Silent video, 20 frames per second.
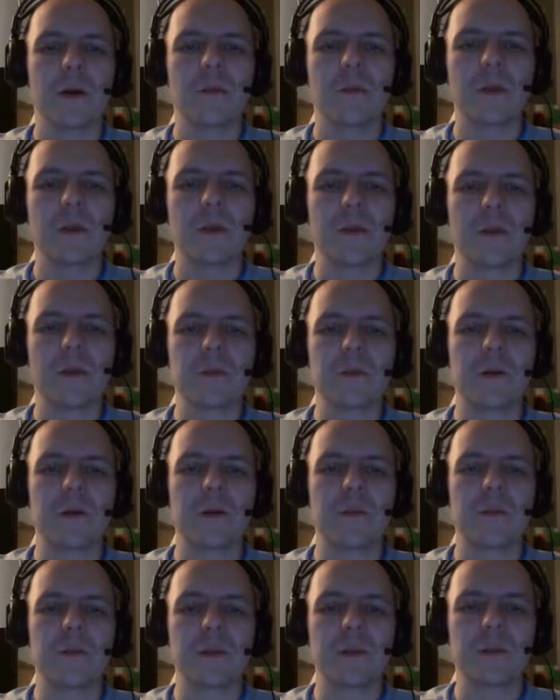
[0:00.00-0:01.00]
put a
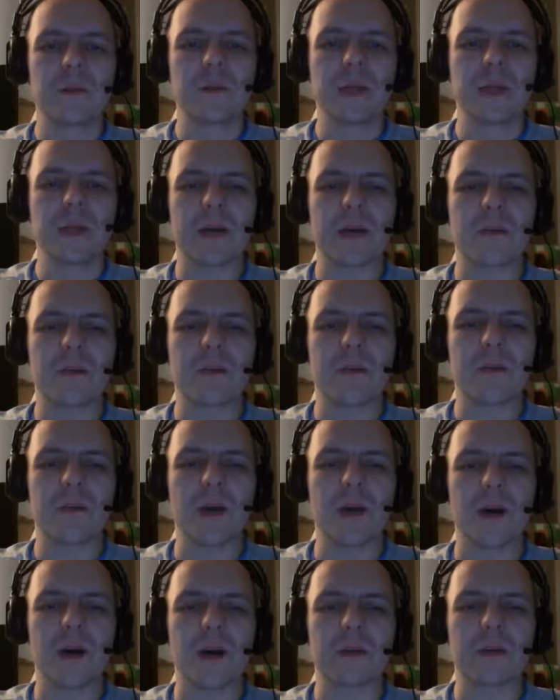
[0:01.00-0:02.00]
+1/+1 counter on the
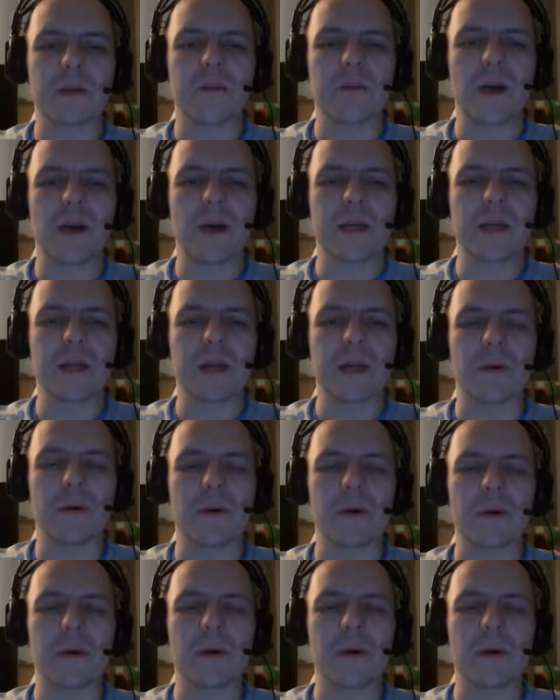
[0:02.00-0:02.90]
Haunt of Hightower.